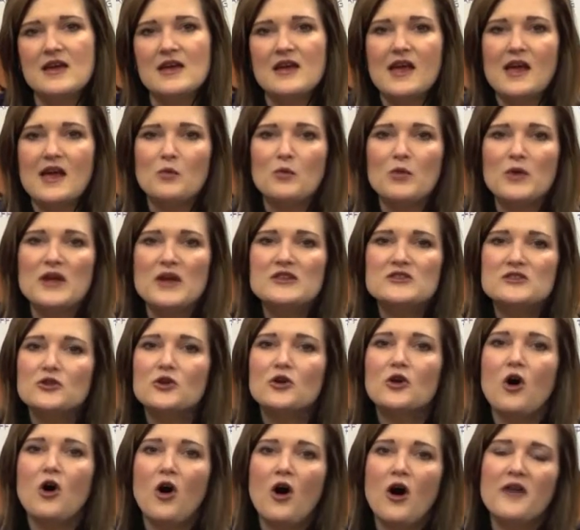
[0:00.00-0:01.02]
and we
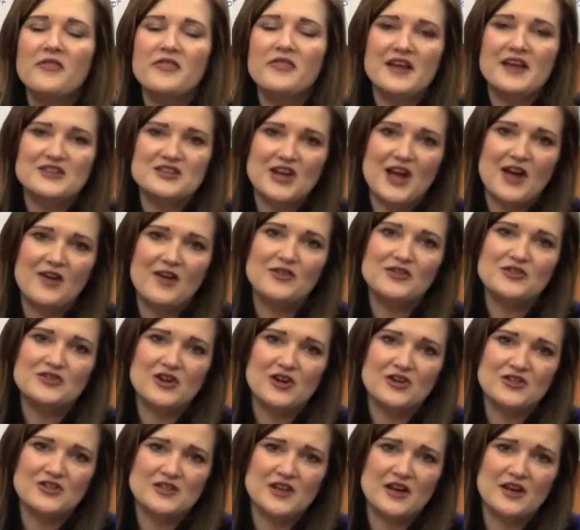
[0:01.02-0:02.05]
took on that challenge
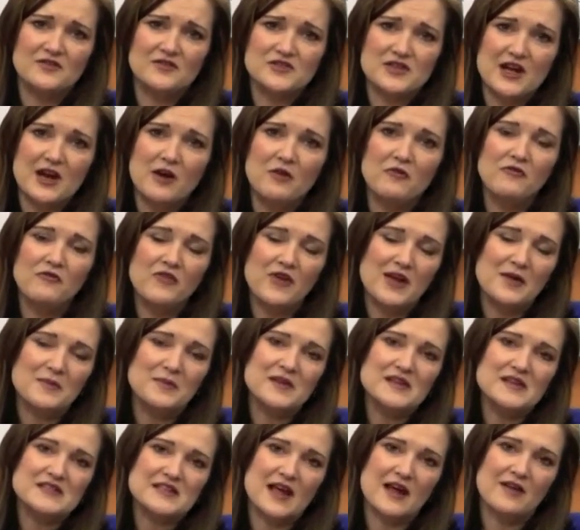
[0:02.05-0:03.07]
ourselves to help
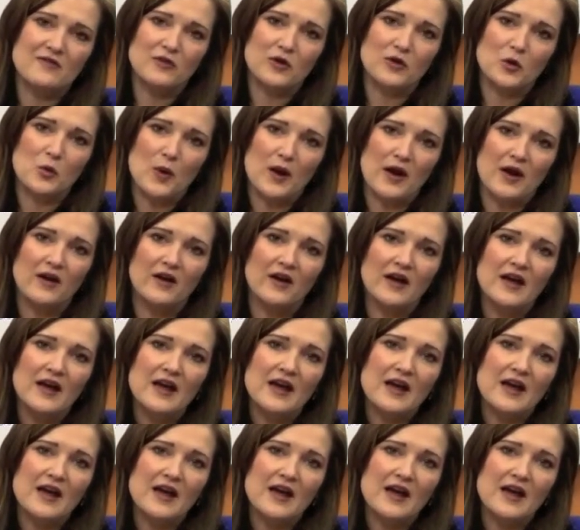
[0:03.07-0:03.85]
families everywhere